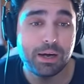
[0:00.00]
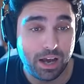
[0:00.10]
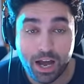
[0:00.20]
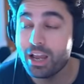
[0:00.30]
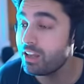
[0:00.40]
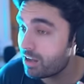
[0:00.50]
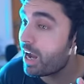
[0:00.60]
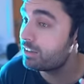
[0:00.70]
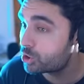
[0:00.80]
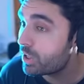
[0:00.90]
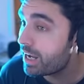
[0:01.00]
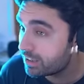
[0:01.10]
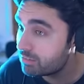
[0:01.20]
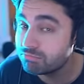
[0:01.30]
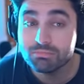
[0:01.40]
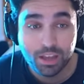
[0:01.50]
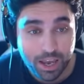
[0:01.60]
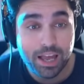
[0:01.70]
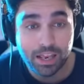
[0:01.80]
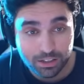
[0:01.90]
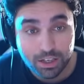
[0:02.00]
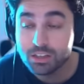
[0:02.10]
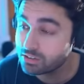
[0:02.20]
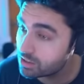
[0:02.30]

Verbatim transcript: But I I tried it and uh,